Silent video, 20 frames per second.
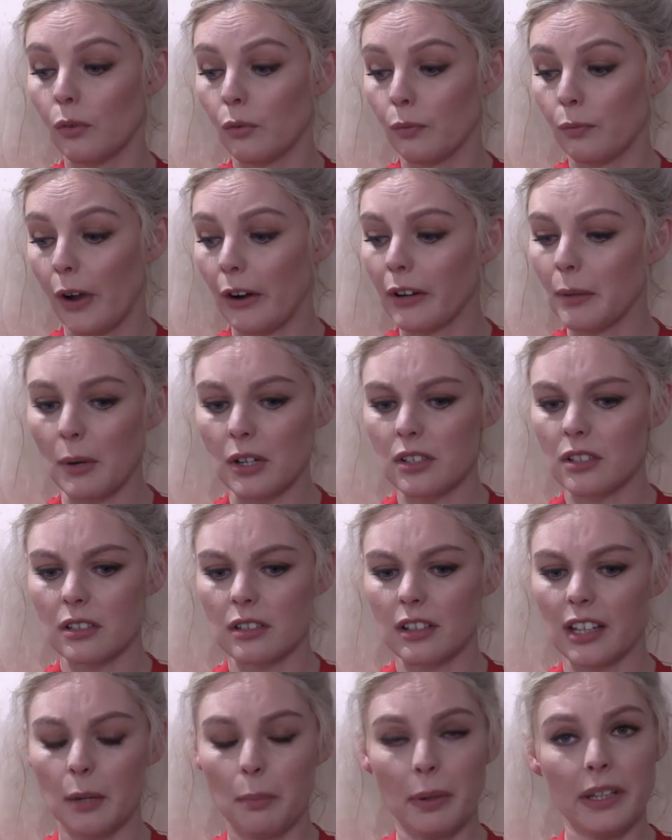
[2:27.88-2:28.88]
very
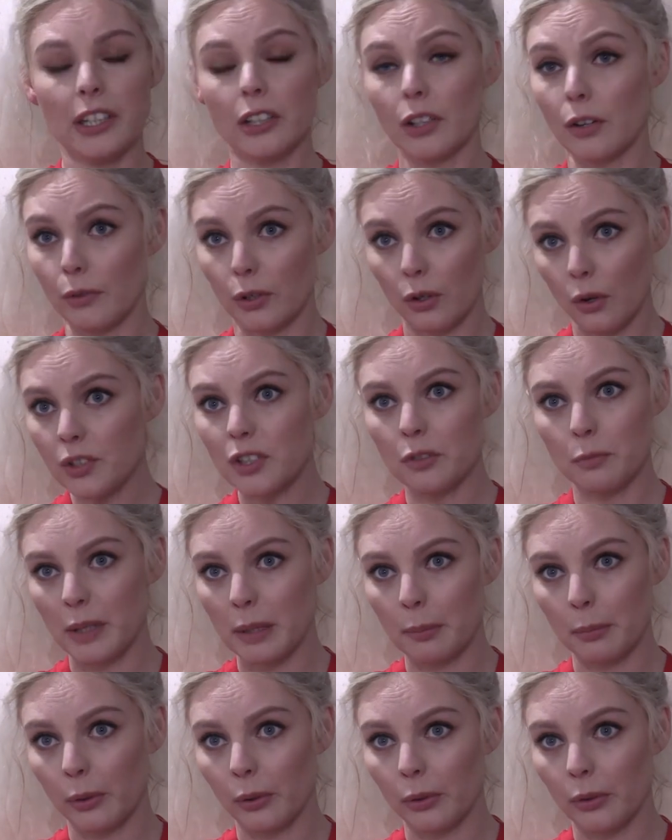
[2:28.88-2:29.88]
much the opinion of a lot of
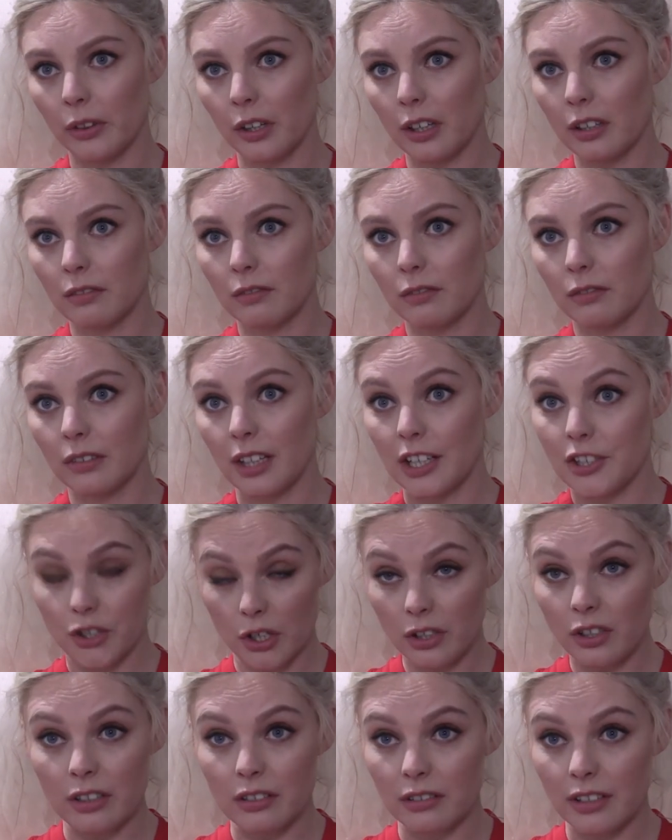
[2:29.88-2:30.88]
people that they
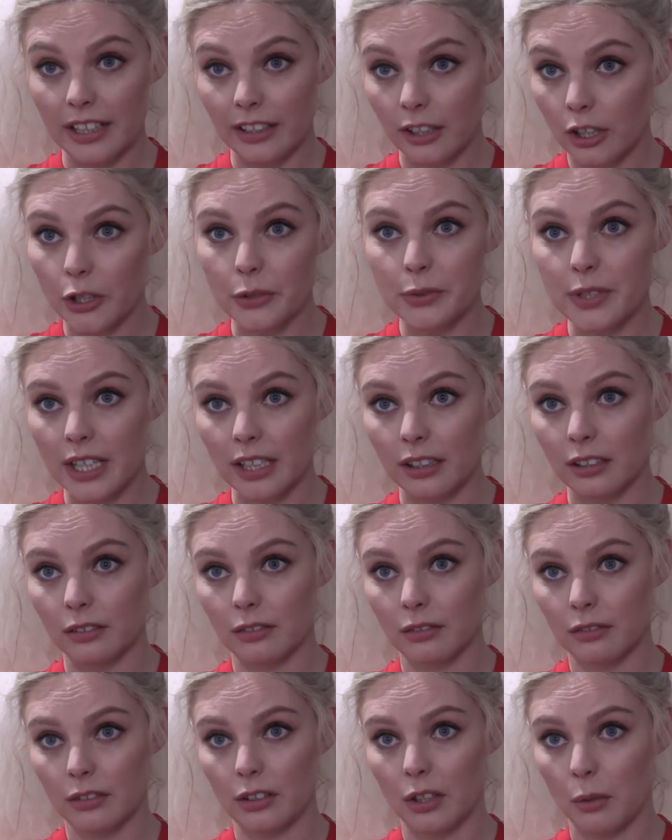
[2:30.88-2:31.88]
shouldn't,
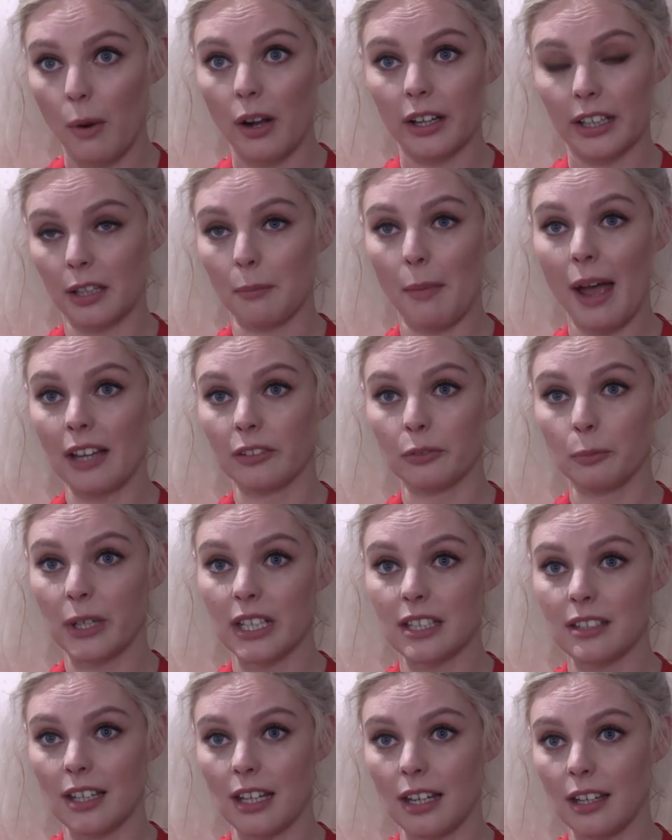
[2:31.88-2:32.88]
including the working man.
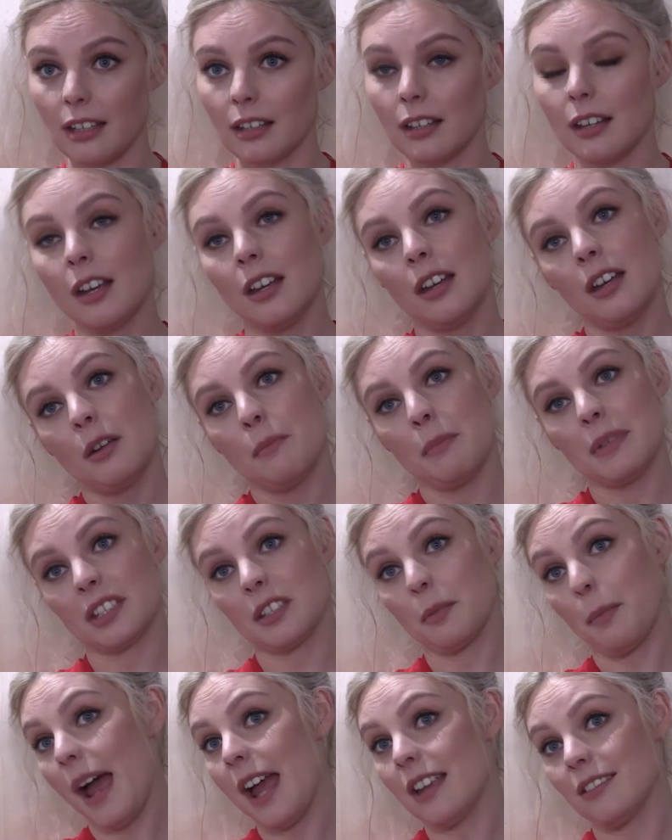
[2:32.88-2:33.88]
We see
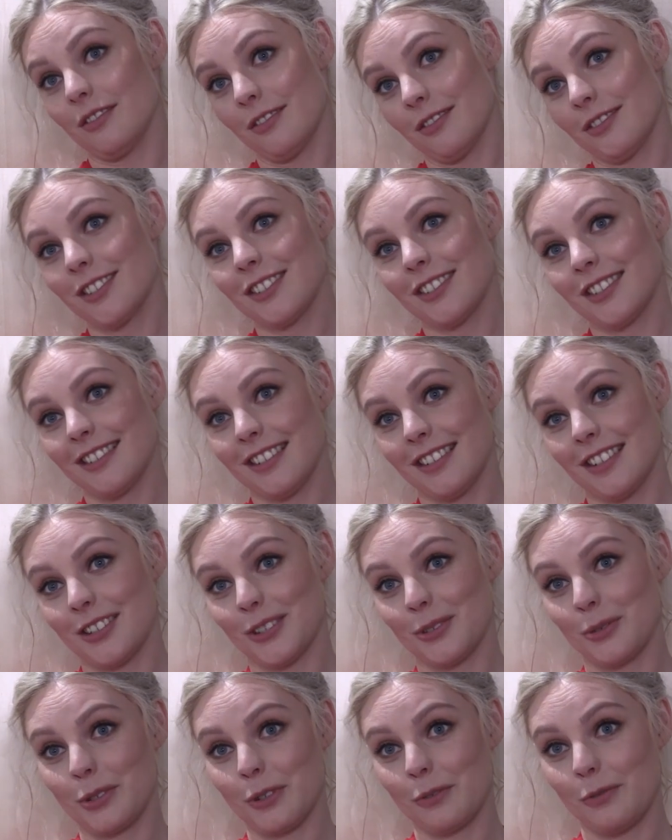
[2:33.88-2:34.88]
Mr. Penge, the
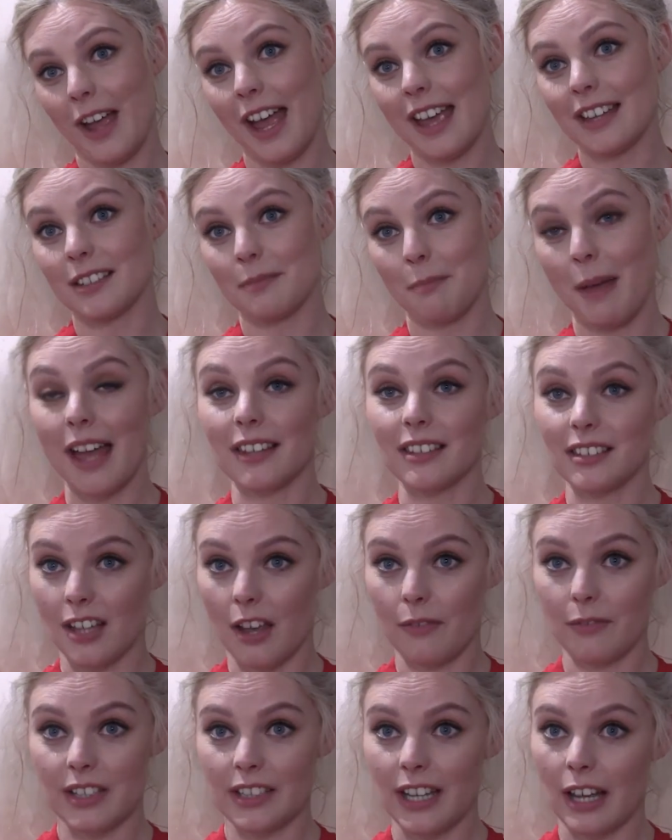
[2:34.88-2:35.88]
sort of head
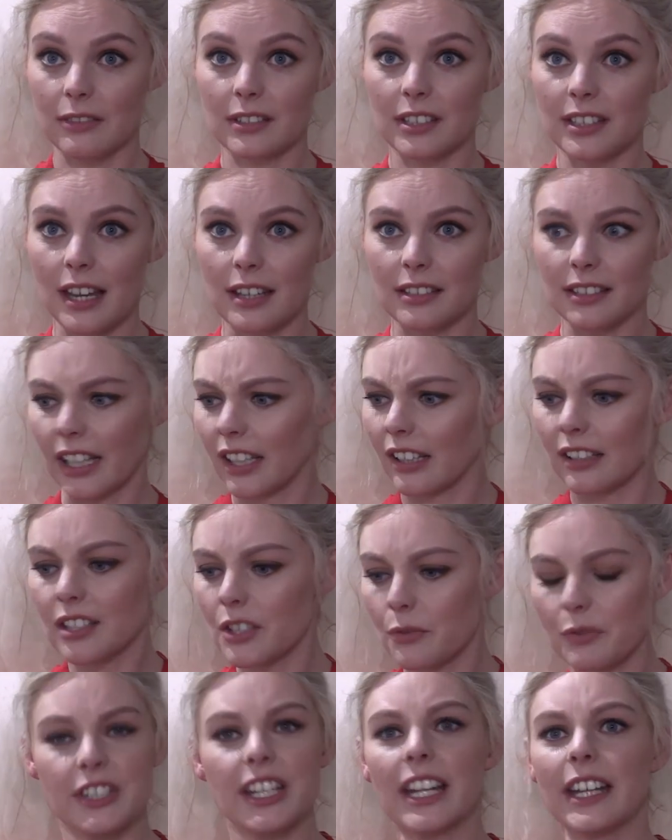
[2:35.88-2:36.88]
manservant downstairs, saying
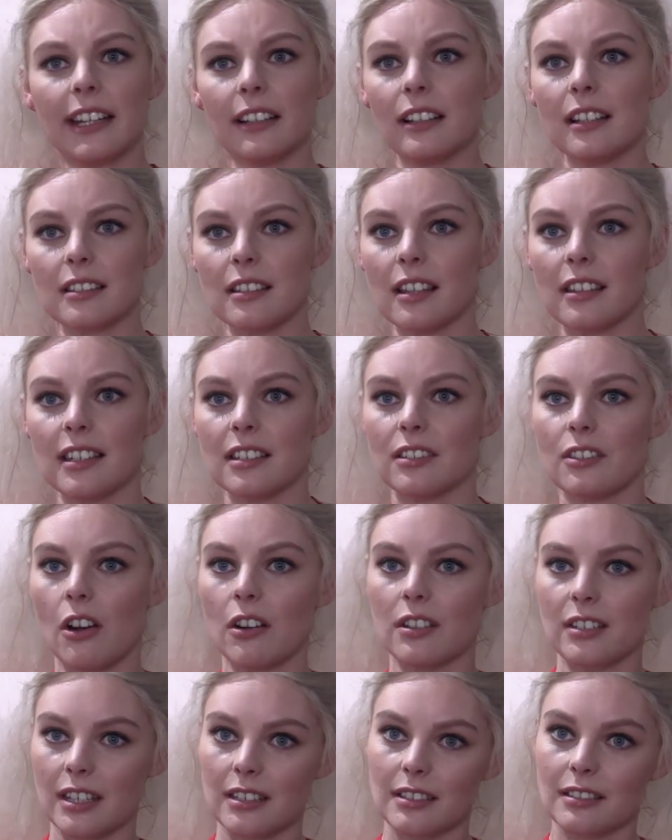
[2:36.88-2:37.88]
it's ridiculous that these
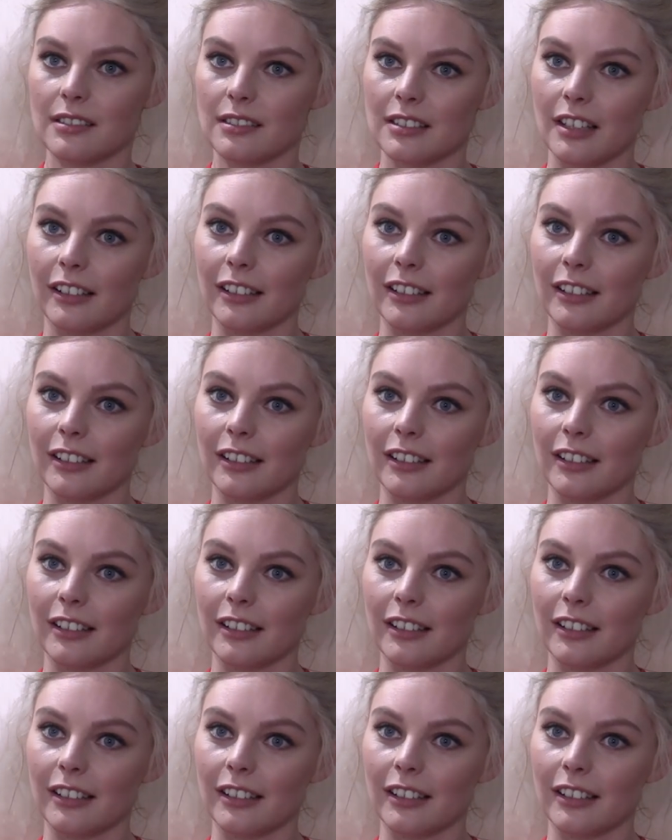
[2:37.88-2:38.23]
Chartists